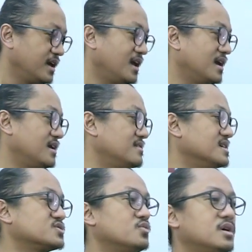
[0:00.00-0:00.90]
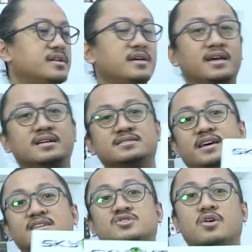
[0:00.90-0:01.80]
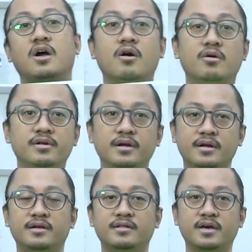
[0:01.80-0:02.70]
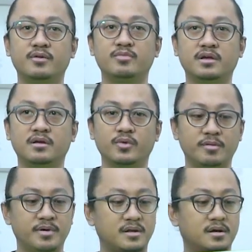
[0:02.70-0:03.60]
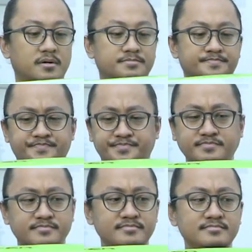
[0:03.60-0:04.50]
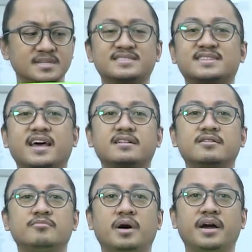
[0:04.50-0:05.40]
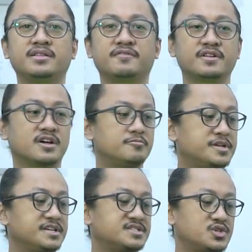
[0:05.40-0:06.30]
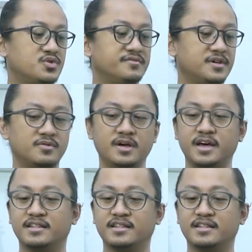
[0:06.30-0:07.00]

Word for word: and this one is a drone that be, we've been um, sent by different companies to review.